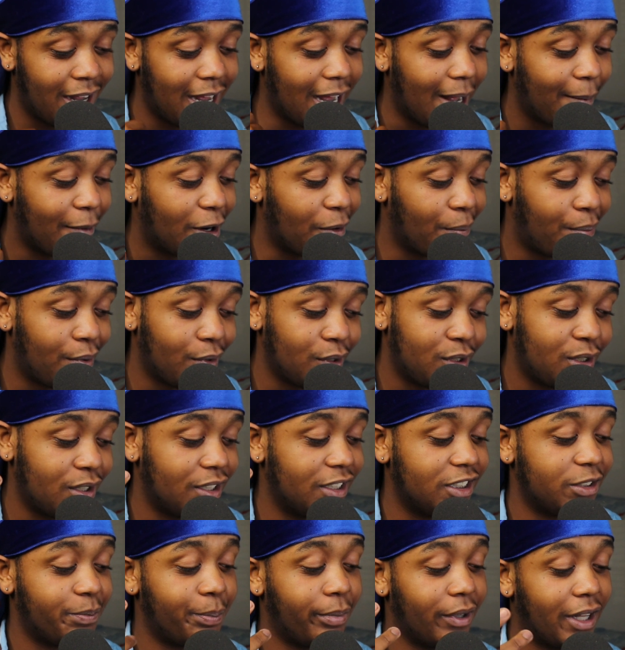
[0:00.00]
I'm not pushing
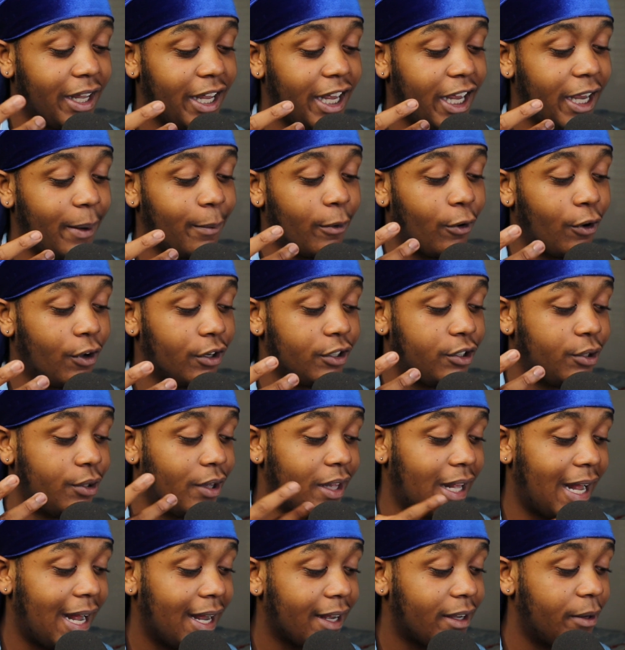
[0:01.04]
this blame onto
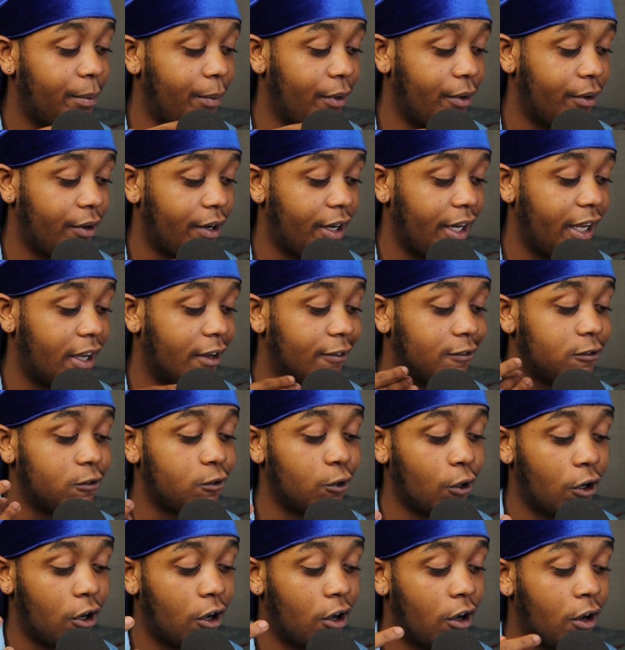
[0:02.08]
that community of
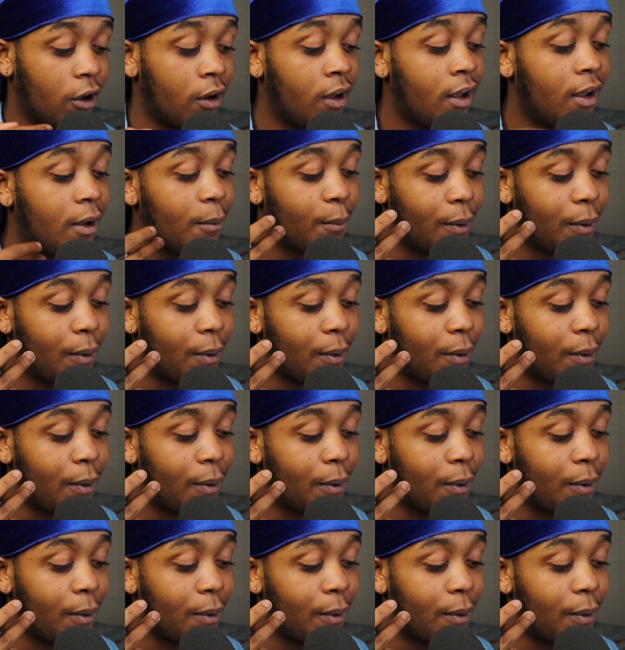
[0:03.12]
strong,